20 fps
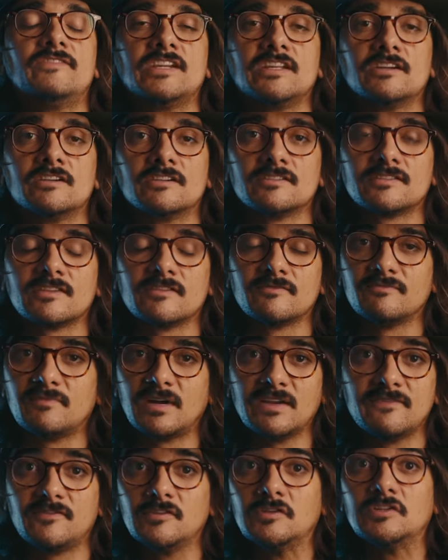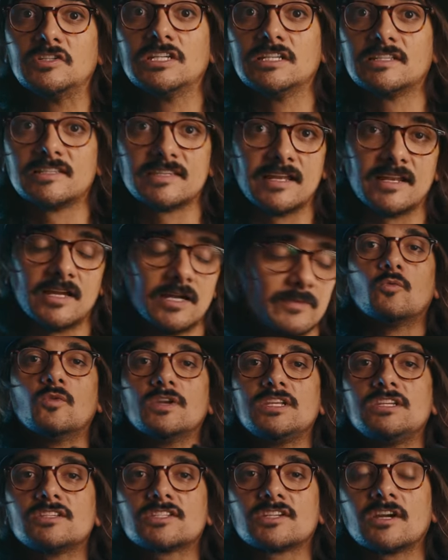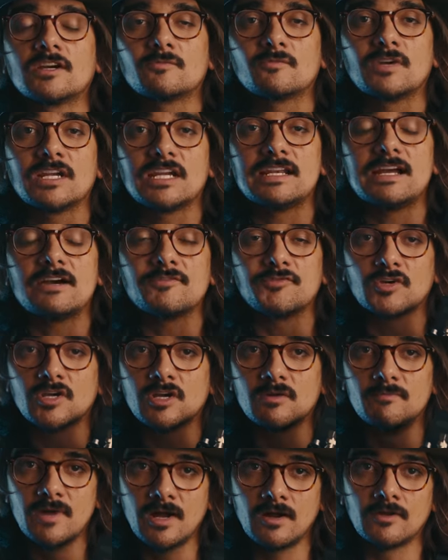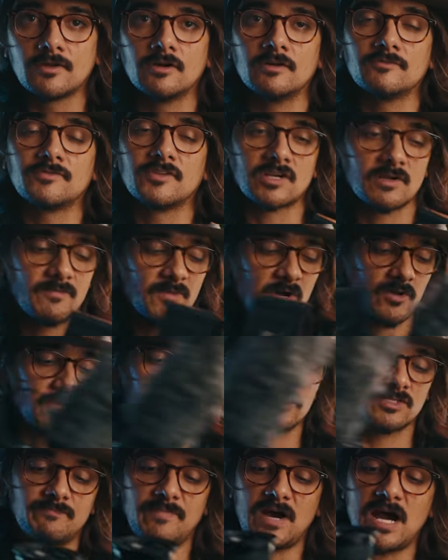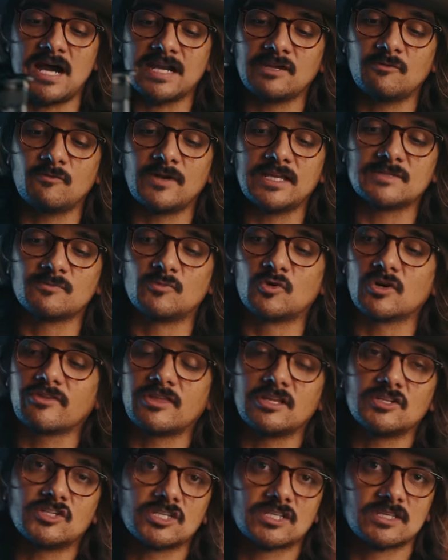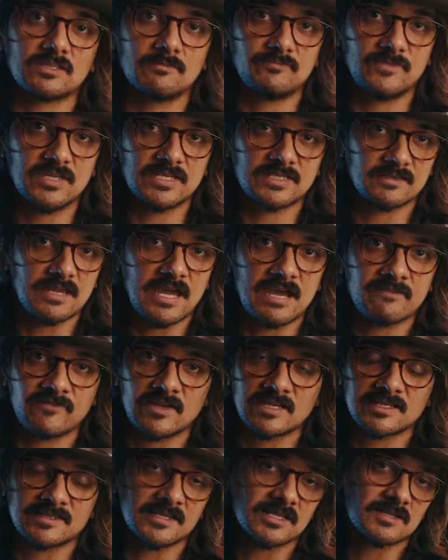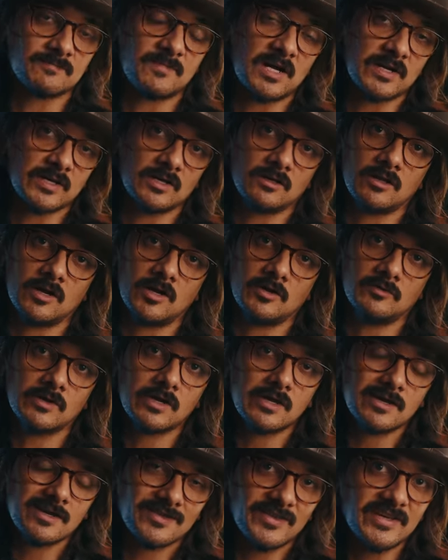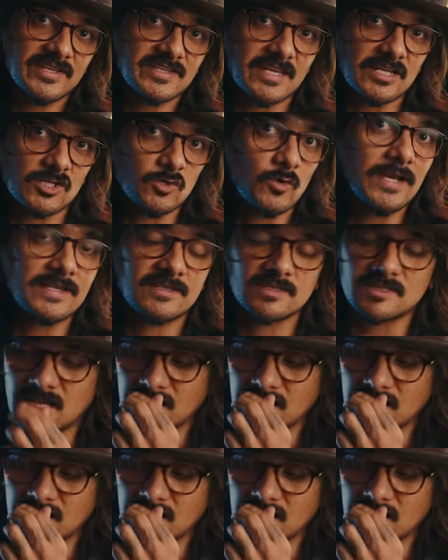videos of my Fuji setup. When you start rigging out the Komodo, the Komodo's body weighs more than just the, this FX6 body alone. I think it's like twice as